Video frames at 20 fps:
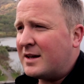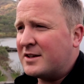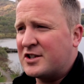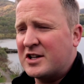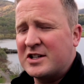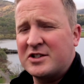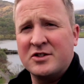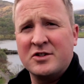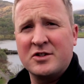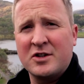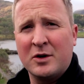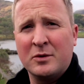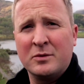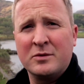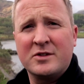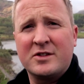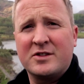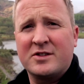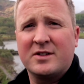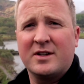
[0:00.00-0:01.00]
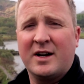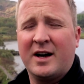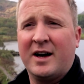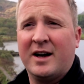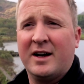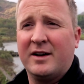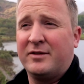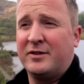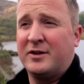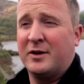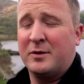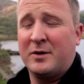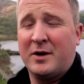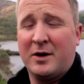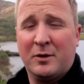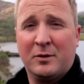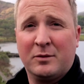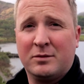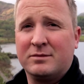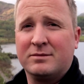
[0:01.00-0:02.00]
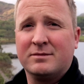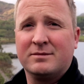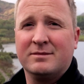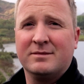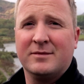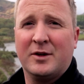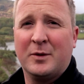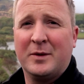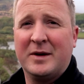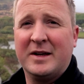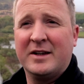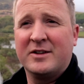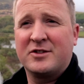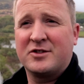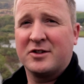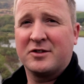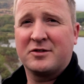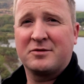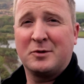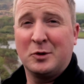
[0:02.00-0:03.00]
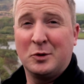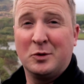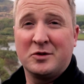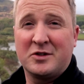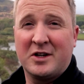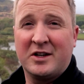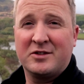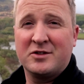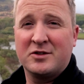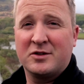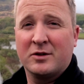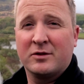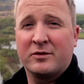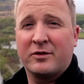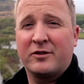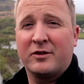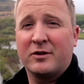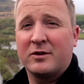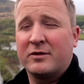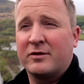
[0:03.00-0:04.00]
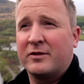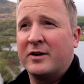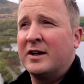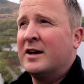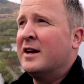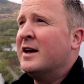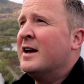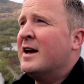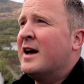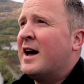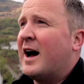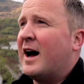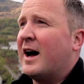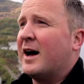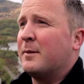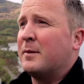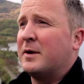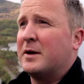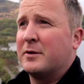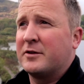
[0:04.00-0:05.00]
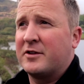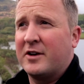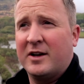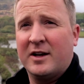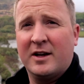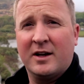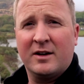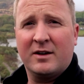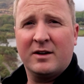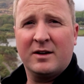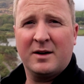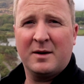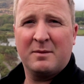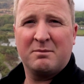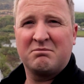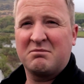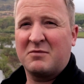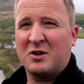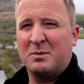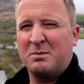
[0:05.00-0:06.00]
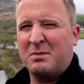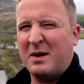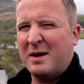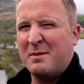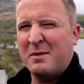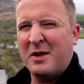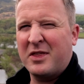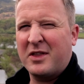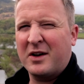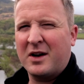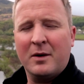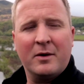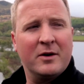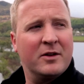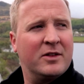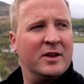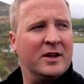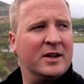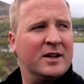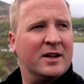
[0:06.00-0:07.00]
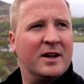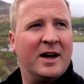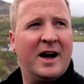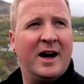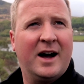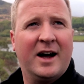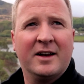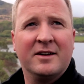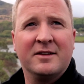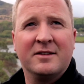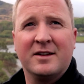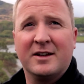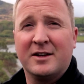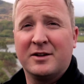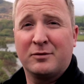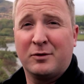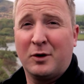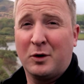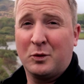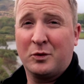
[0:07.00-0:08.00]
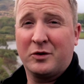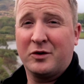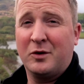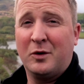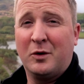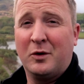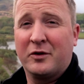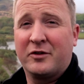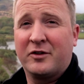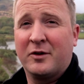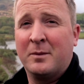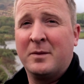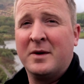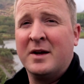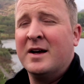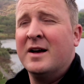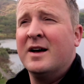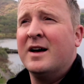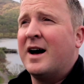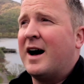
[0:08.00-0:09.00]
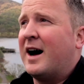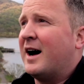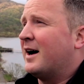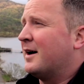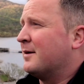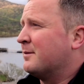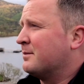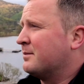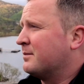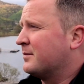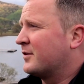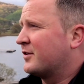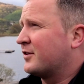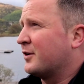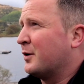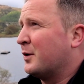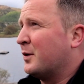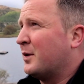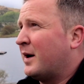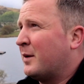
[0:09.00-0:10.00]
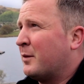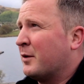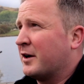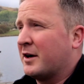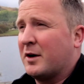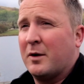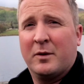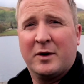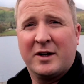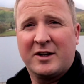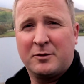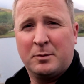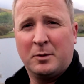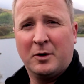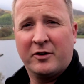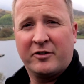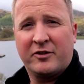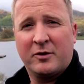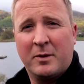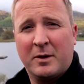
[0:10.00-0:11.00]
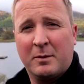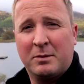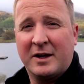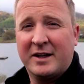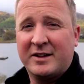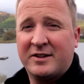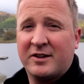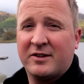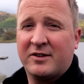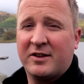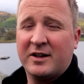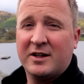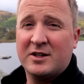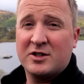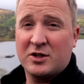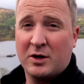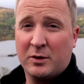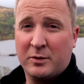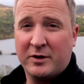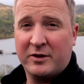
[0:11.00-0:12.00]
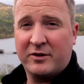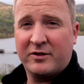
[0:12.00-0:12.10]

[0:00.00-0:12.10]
Jason Jones, if you don't know who he is, just Google Jason Jones photography. He was here about a month ago, I think, and his vlog was awesome. So I want to go and explore some of the places that he showed